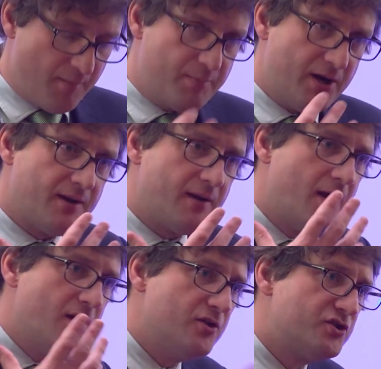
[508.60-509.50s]
But
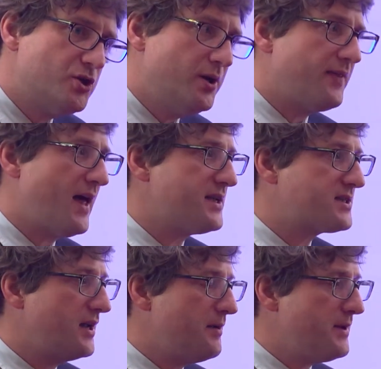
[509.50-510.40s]
doing that's
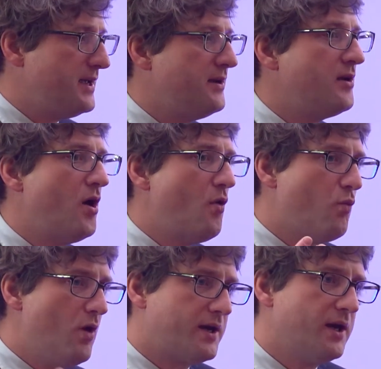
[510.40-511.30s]
going to mean
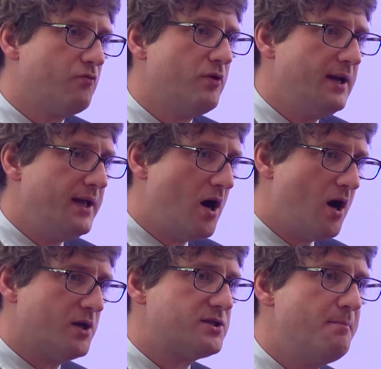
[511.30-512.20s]
working really
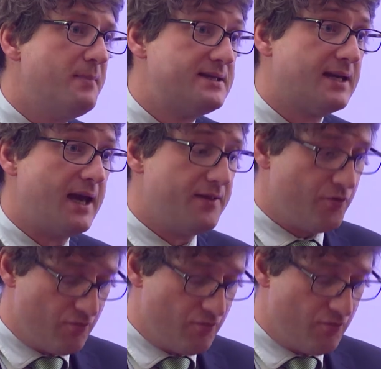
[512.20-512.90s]
hard to mitigate the